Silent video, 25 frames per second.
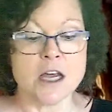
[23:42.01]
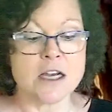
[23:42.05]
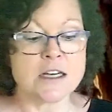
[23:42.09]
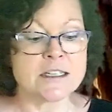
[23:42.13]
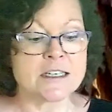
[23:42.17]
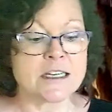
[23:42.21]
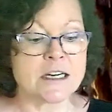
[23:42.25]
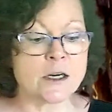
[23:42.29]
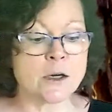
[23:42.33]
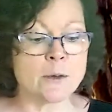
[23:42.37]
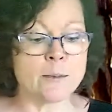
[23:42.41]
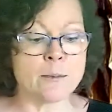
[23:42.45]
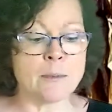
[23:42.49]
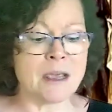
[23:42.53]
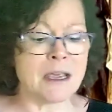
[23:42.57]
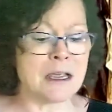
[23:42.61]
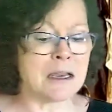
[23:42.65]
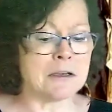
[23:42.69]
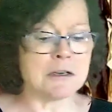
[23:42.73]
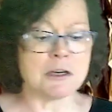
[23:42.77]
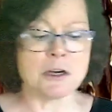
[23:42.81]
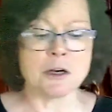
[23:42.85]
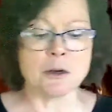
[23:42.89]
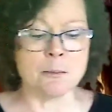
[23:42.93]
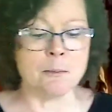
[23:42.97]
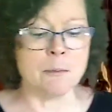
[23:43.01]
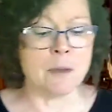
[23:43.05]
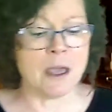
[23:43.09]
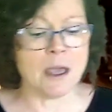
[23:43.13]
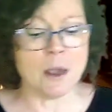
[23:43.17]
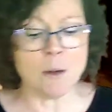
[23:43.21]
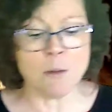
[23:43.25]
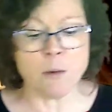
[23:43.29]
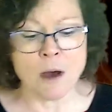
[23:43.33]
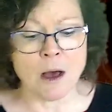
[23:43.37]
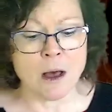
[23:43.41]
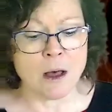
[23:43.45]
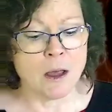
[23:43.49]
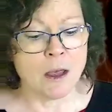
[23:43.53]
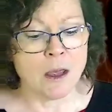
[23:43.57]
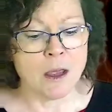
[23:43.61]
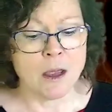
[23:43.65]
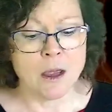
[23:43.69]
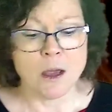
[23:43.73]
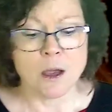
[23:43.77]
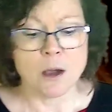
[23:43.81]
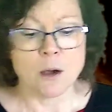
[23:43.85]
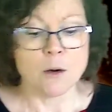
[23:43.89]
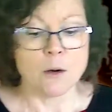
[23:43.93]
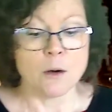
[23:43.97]
Dear me, well,
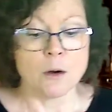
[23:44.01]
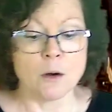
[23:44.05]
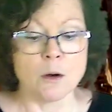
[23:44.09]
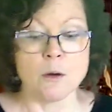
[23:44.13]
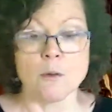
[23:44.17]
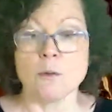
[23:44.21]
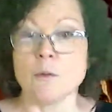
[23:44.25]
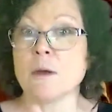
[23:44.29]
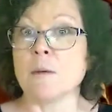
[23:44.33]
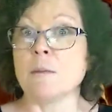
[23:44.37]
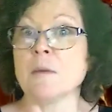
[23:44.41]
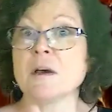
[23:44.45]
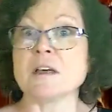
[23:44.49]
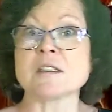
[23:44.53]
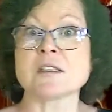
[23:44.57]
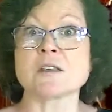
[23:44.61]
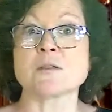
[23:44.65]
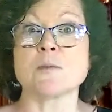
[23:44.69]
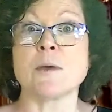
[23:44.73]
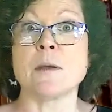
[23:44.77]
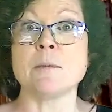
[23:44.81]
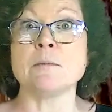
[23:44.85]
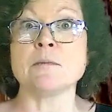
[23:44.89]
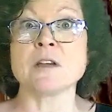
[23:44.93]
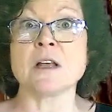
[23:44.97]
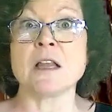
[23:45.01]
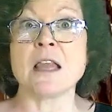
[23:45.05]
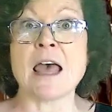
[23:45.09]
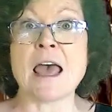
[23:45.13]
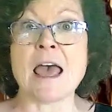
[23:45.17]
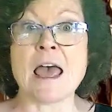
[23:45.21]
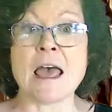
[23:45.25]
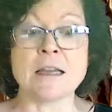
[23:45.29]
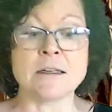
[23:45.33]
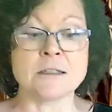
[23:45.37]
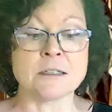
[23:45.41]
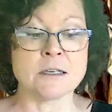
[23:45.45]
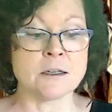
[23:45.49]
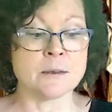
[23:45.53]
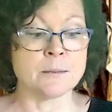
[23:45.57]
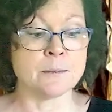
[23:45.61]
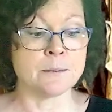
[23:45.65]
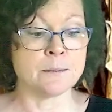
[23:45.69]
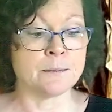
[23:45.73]
we must swim to land."